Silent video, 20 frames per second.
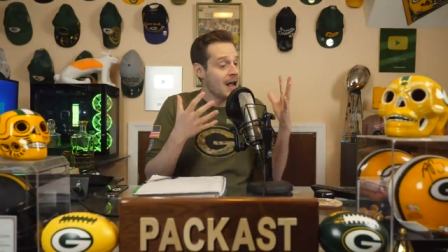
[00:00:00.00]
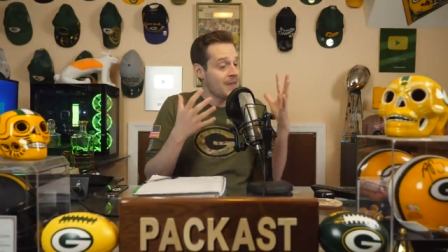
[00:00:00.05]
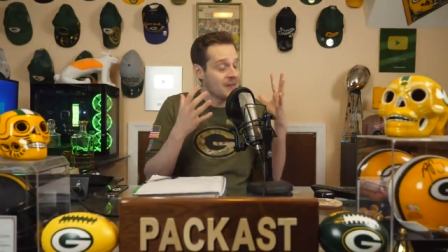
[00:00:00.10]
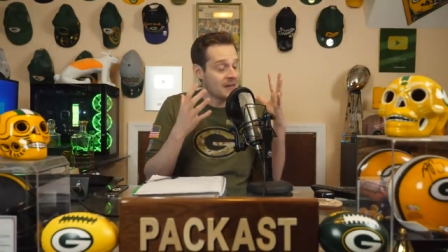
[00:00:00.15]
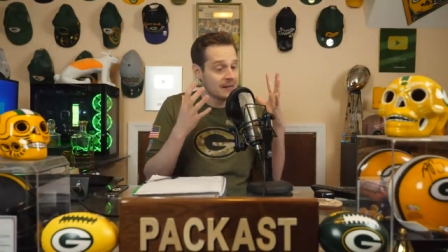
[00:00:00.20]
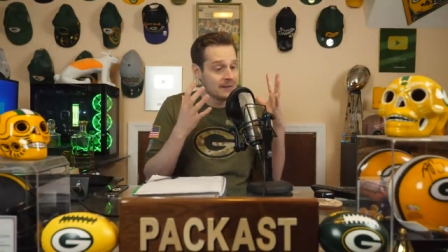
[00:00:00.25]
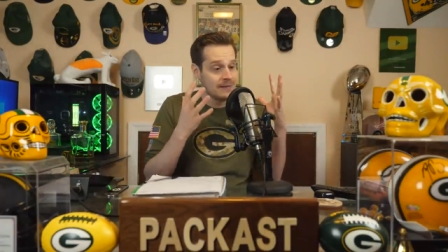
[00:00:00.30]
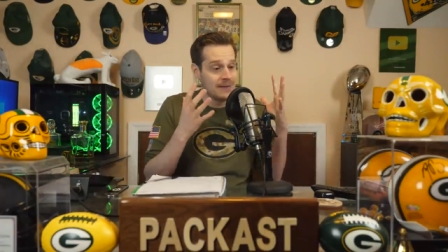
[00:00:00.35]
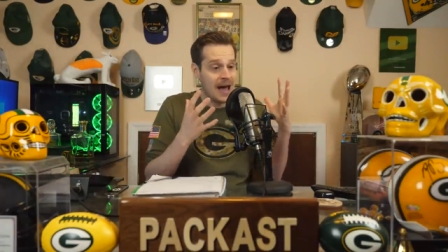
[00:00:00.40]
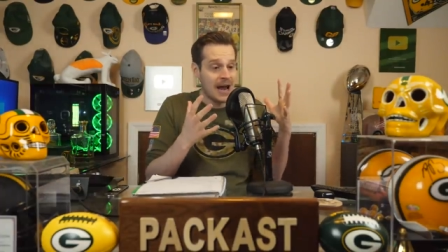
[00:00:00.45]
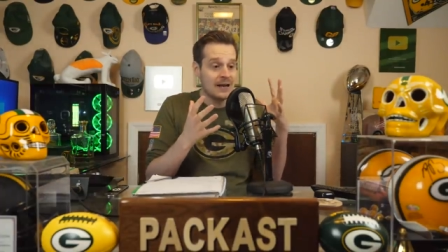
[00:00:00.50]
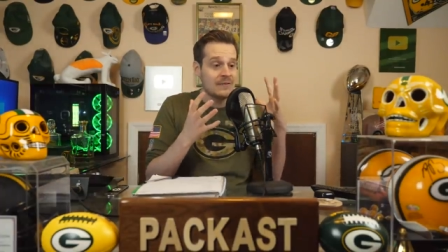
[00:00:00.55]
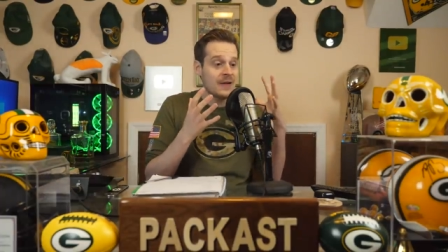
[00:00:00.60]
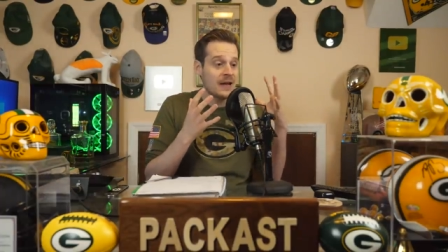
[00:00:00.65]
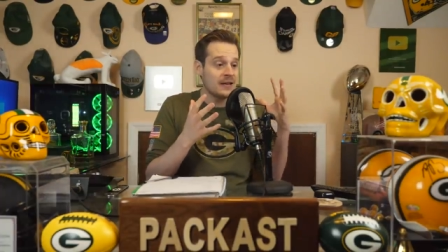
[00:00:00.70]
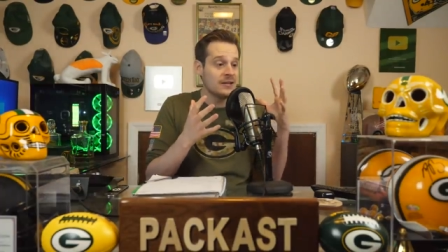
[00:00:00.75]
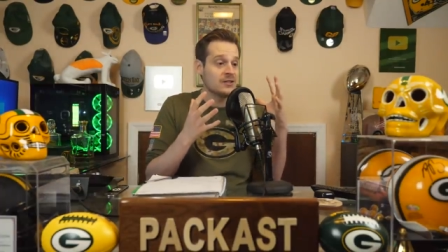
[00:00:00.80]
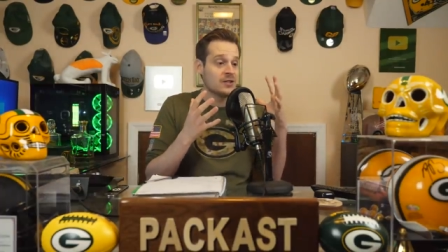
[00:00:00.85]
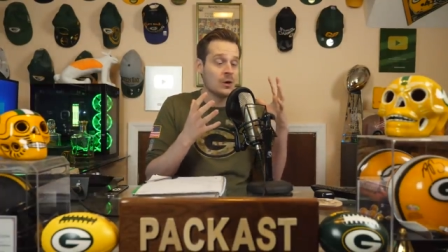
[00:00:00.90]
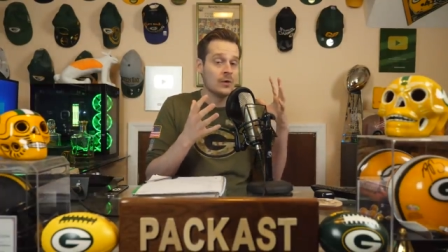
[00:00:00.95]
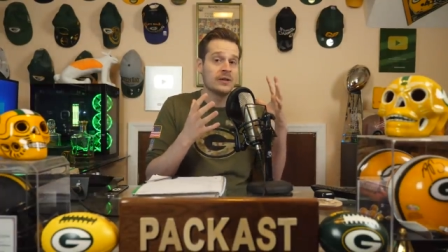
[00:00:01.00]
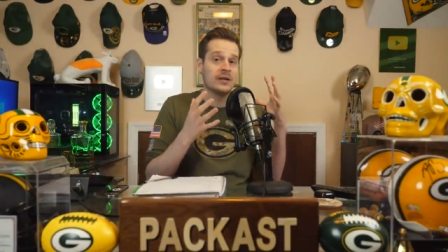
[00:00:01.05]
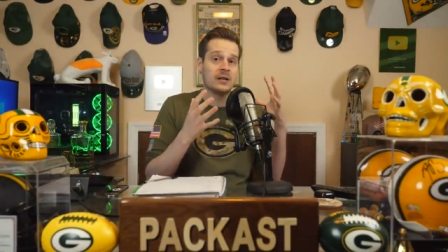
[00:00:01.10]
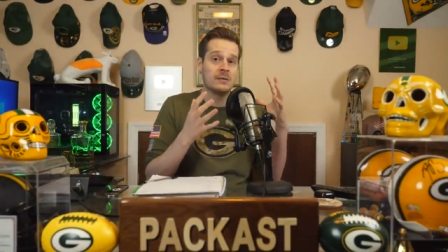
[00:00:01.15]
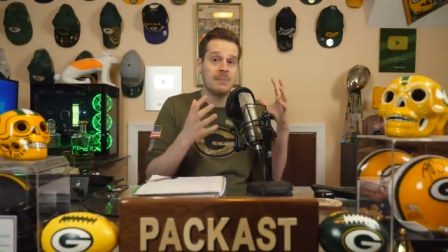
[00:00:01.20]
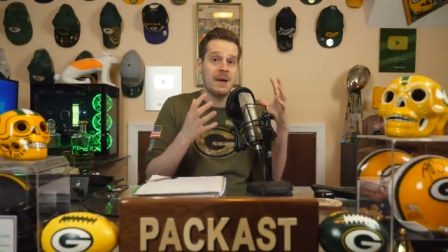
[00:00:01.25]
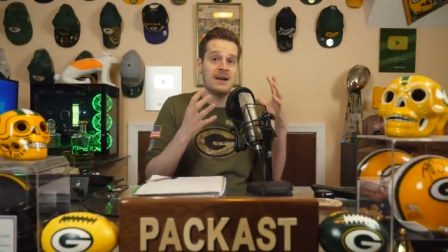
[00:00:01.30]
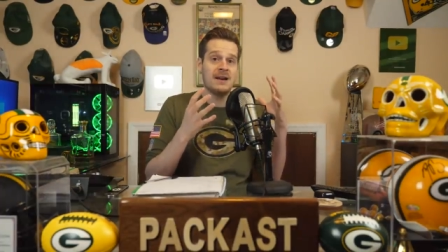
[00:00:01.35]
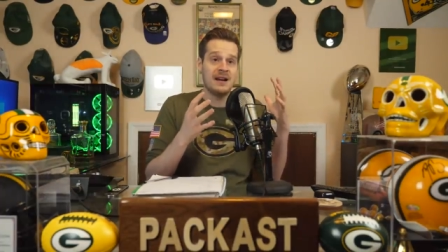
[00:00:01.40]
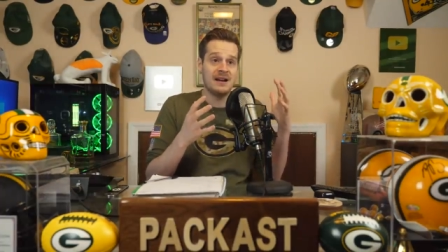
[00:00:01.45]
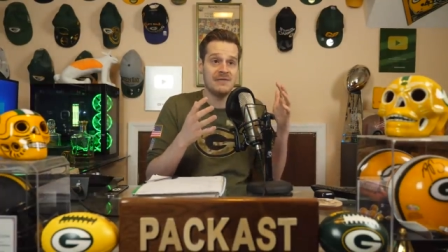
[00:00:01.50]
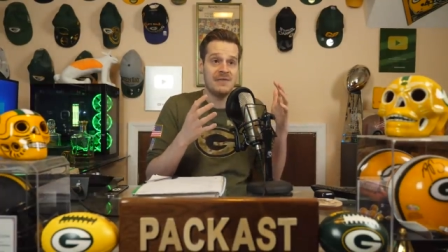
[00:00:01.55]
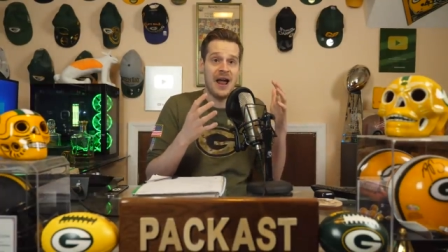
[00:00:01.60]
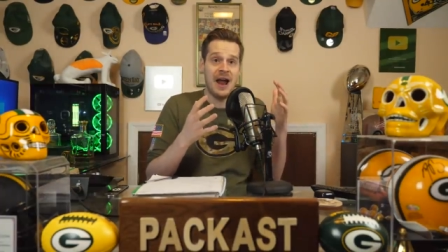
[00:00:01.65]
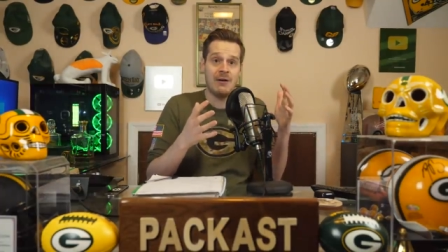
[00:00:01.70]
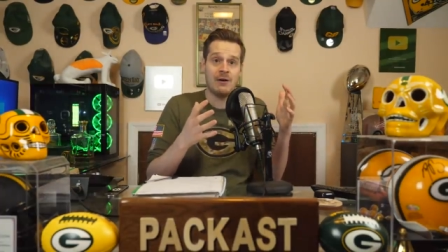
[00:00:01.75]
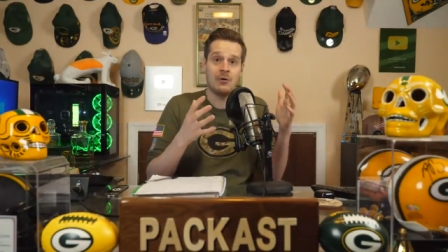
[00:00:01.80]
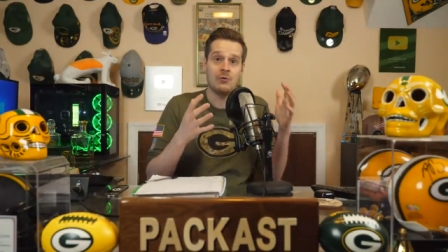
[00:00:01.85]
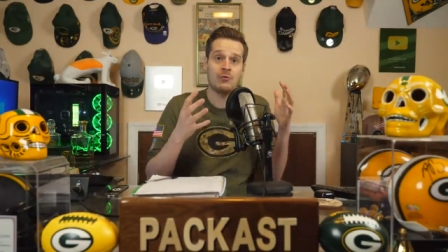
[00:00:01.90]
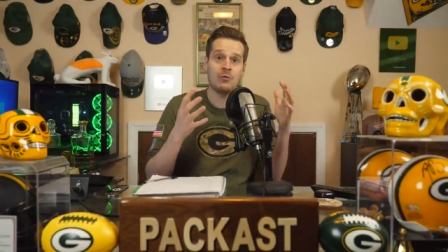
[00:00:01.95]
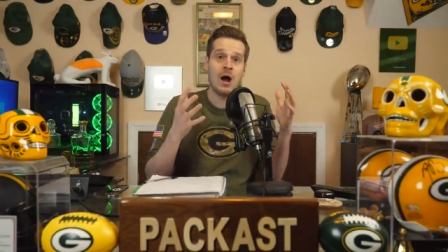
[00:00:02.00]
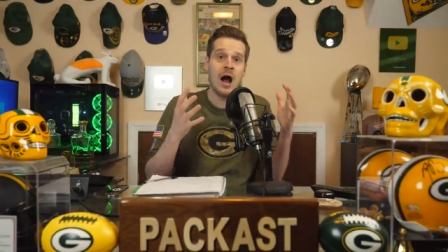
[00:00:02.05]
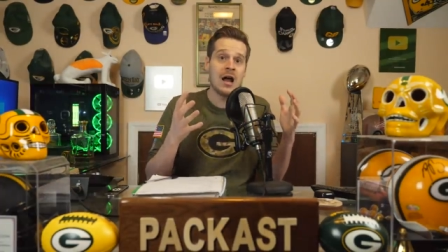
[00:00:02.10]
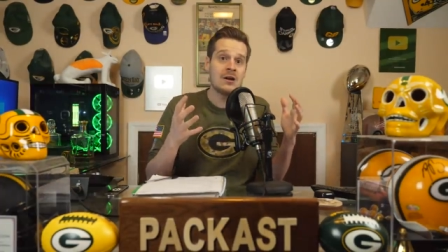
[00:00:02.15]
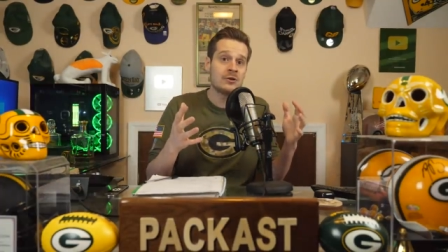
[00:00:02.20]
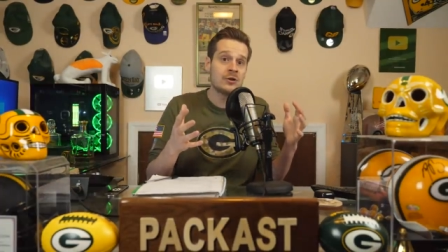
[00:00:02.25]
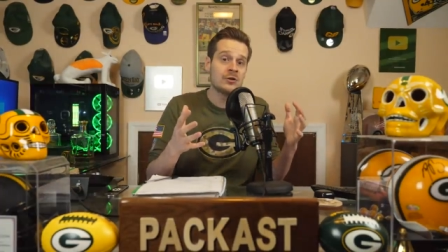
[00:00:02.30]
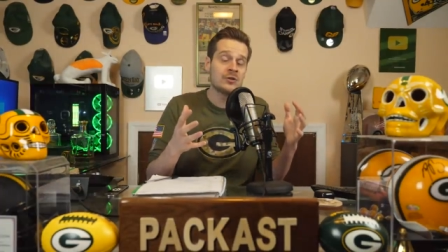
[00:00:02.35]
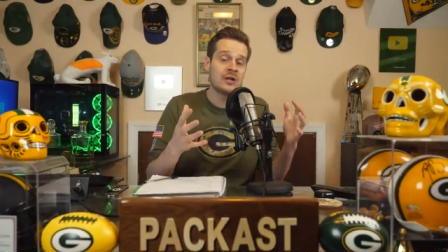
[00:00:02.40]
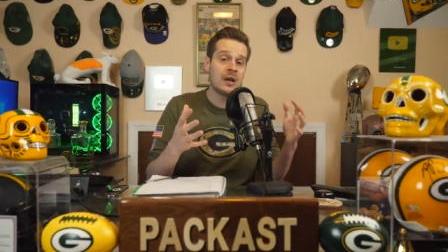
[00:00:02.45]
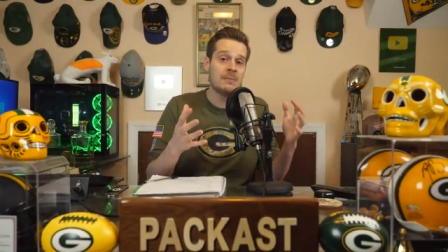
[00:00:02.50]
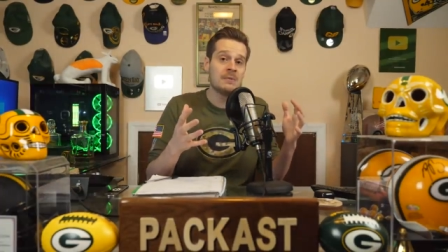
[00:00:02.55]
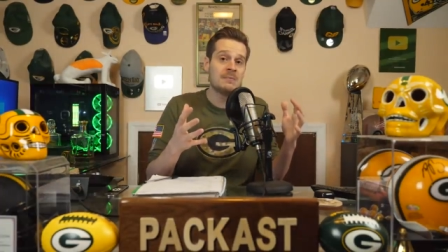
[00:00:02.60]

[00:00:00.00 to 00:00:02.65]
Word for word: I think a lot of that is going to depend on if Aaron Rodgers